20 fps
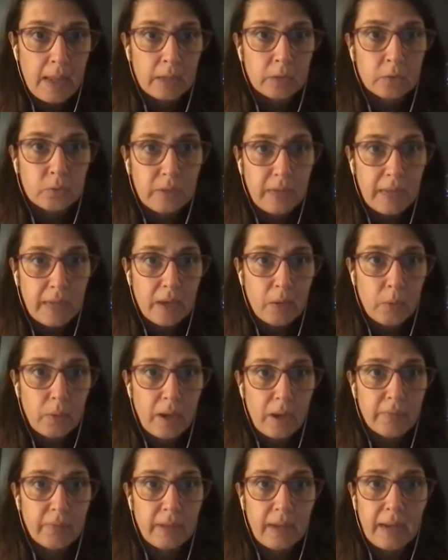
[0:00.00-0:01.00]
Today, we
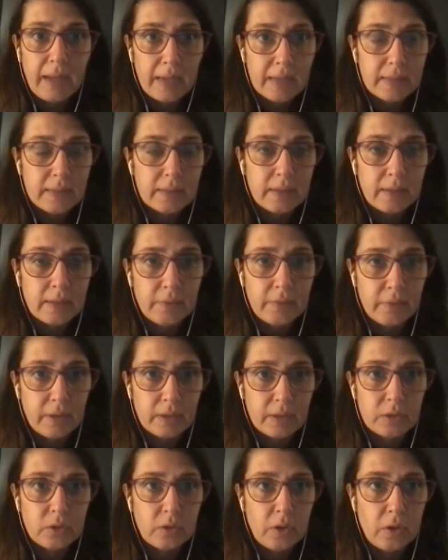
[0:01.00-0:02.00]
have the last
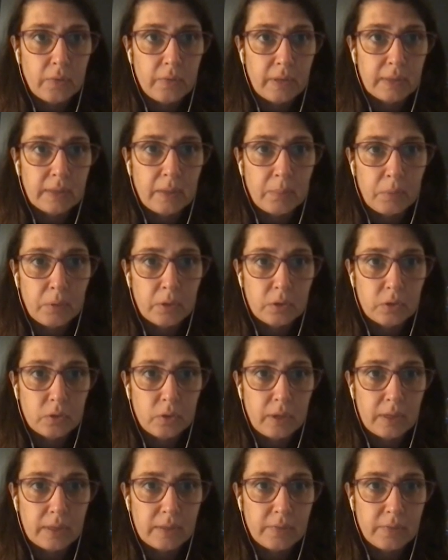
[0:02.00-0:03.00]
version of the
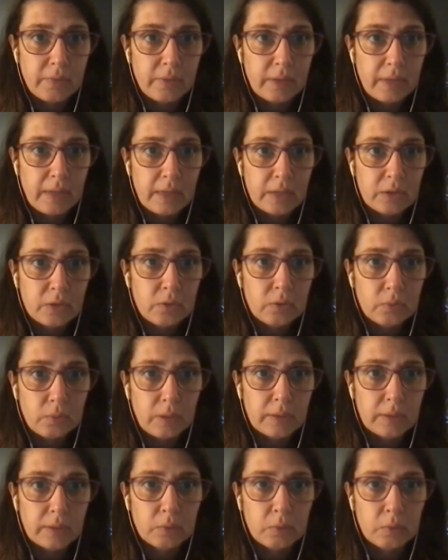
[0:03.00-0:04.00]
WHO classification,
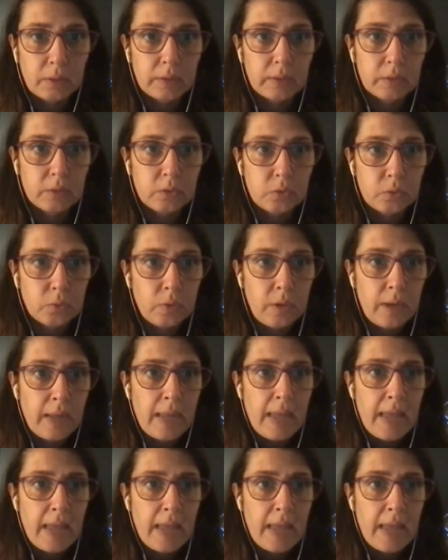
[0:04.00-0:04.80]
2022,